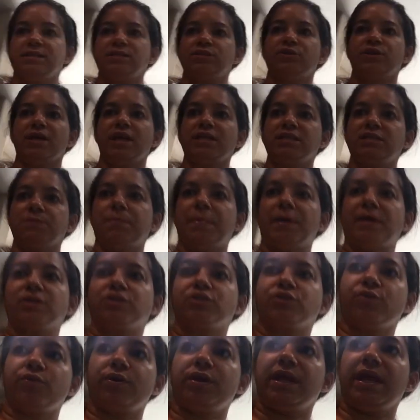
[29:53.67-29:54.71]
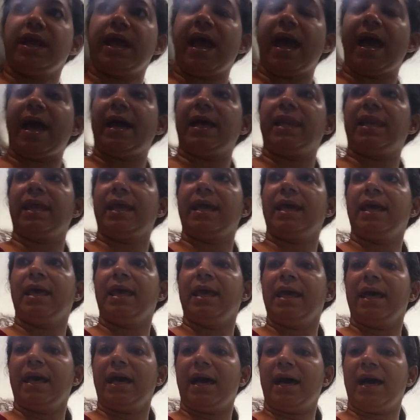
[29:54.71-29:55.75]
today's special, and it had
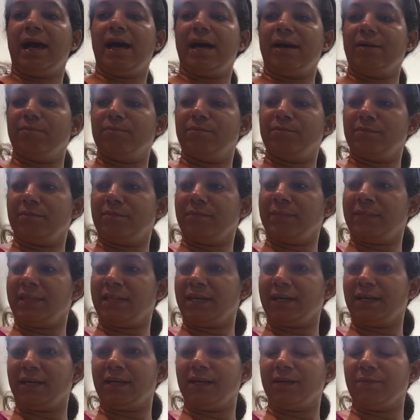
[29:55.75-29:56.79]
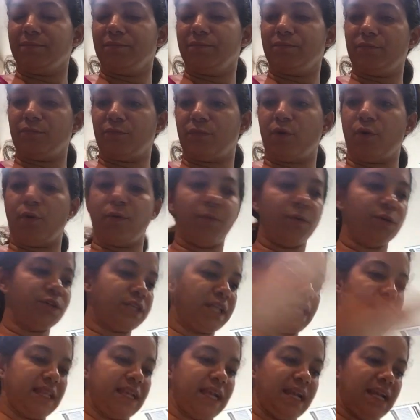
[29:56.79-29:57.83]
the almost
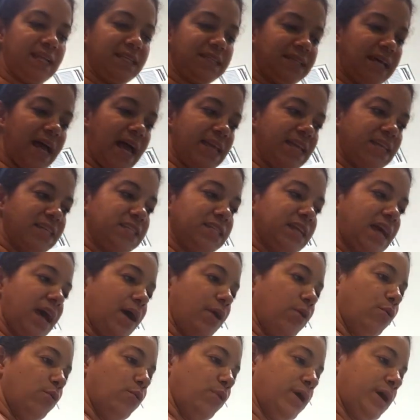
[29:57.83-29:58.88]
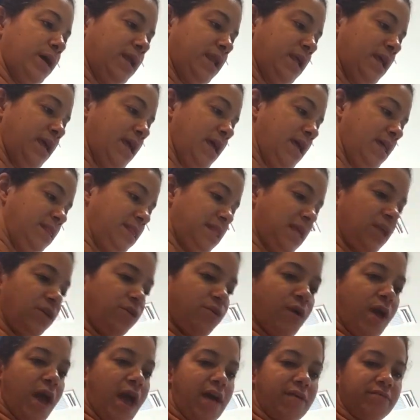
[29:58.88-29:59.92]
like the lasagna style one. Then
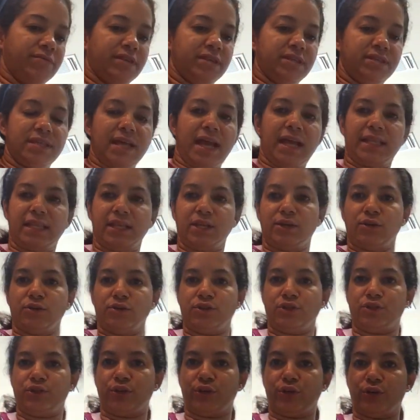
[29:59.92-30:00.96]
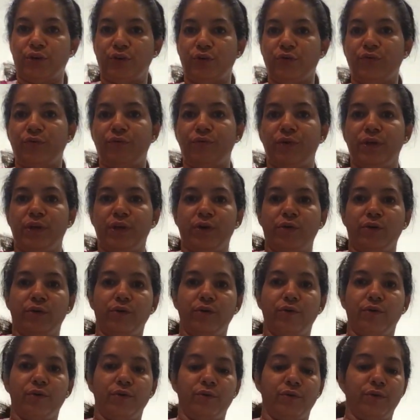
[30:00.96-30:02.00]
you have this like that you serve, you know,
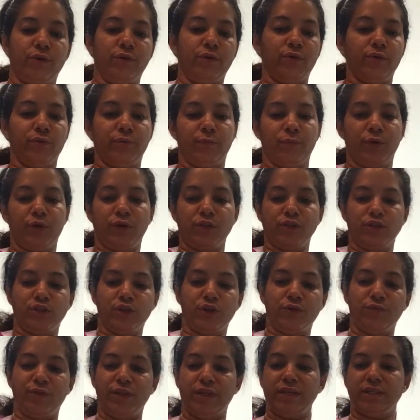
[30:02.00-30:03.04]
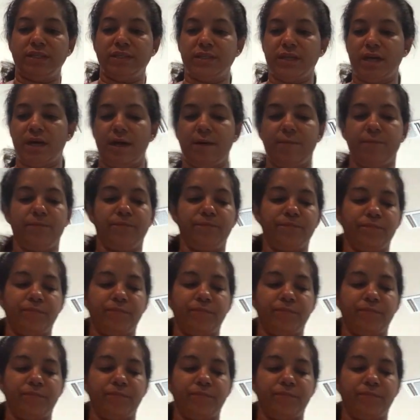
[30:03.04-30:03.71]
you can serve this, and